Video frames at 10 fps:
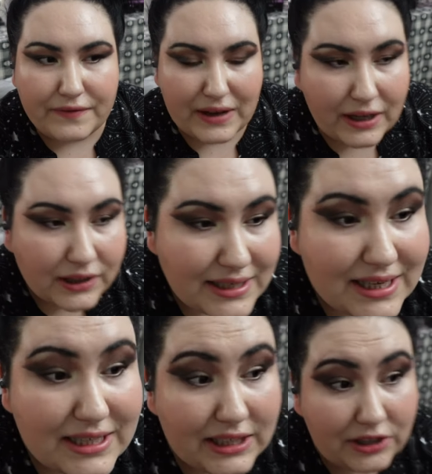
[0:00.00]
Unless
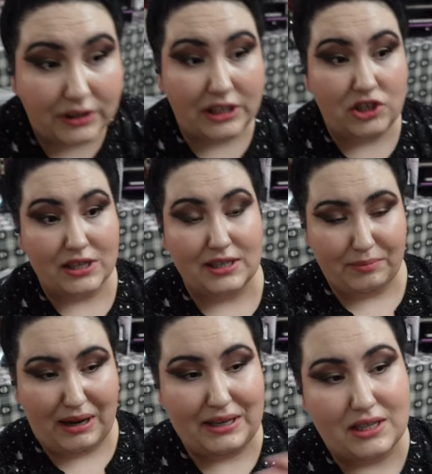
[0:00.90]
it's literally just the
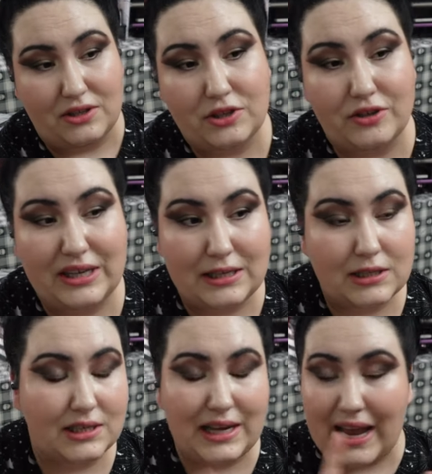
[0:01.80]
brightness of the screens,
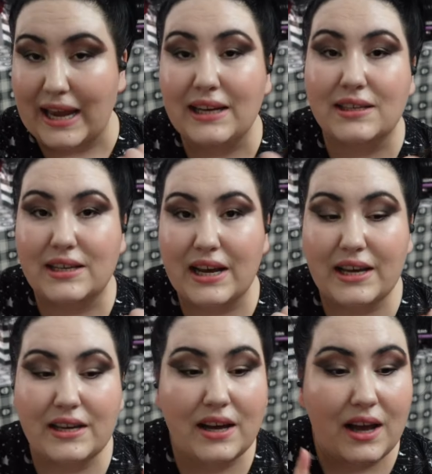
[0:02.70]
because I ate
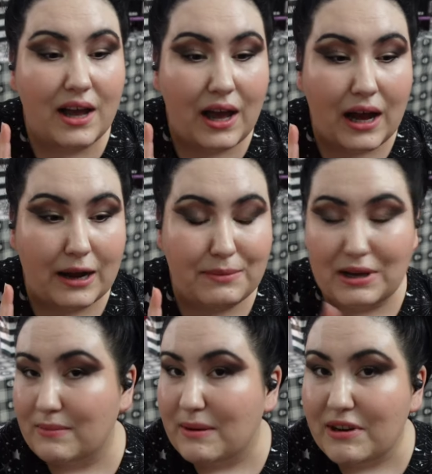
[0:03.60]
today, I'm
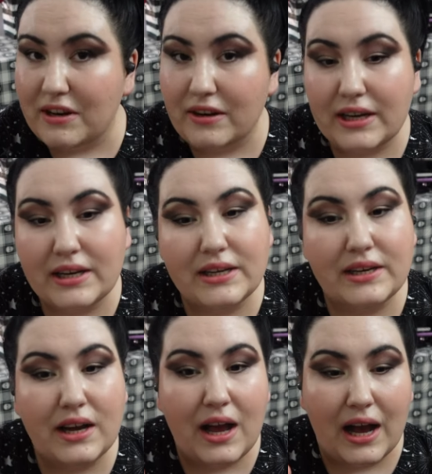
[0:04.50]
not on my
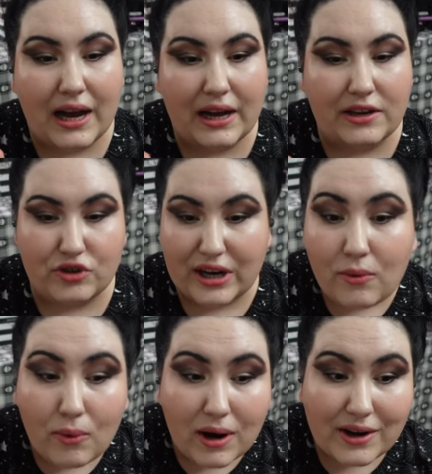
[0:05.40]
period, I drank
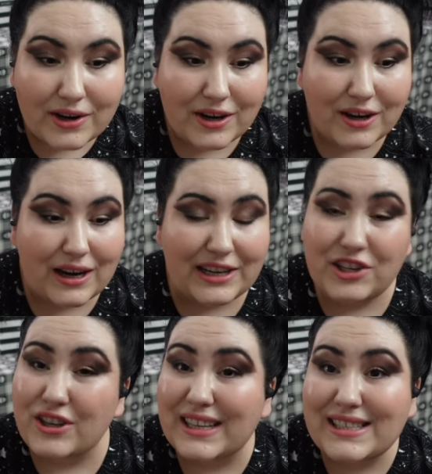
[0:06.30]
water, I
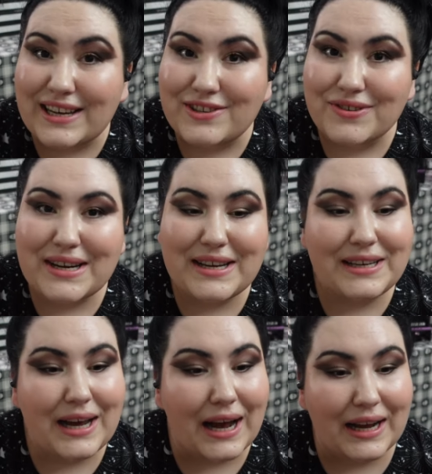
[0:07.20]
took
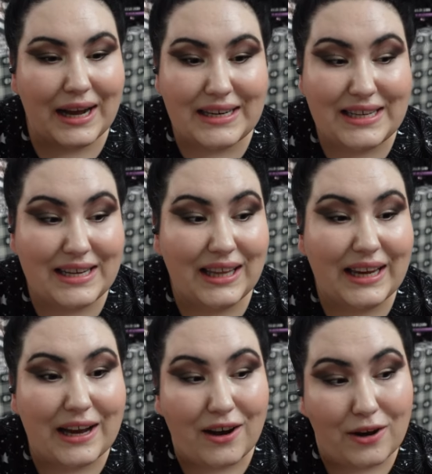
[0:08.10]
Excedrin, I did
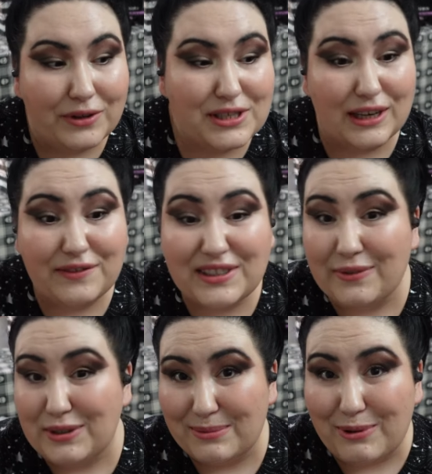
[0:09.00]
like all the stuffs I
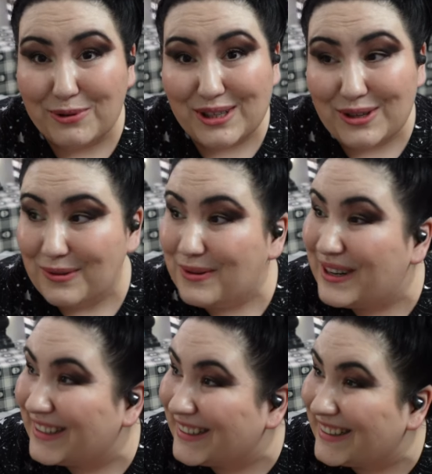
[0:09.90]
was supposed to do.
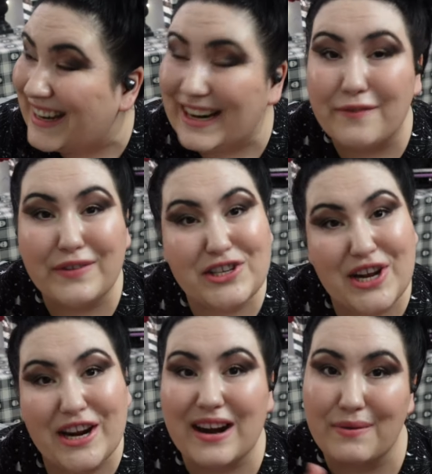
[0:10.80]
I got fresh
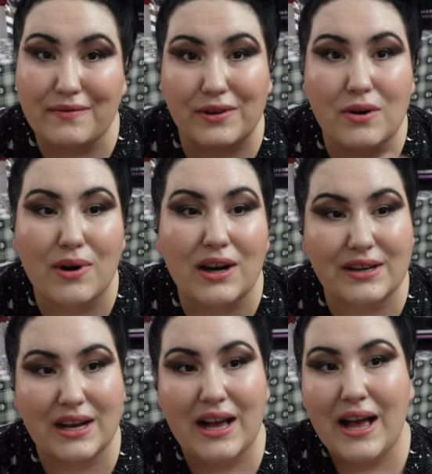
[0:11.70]
air, I went for a
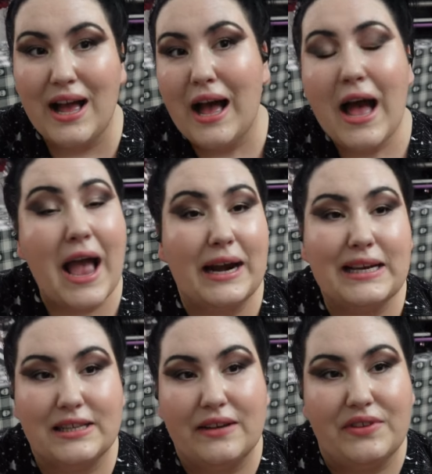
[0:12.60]
walk, and I
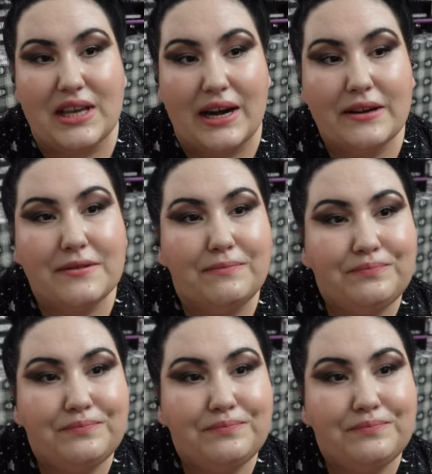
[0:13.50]
still had this headache.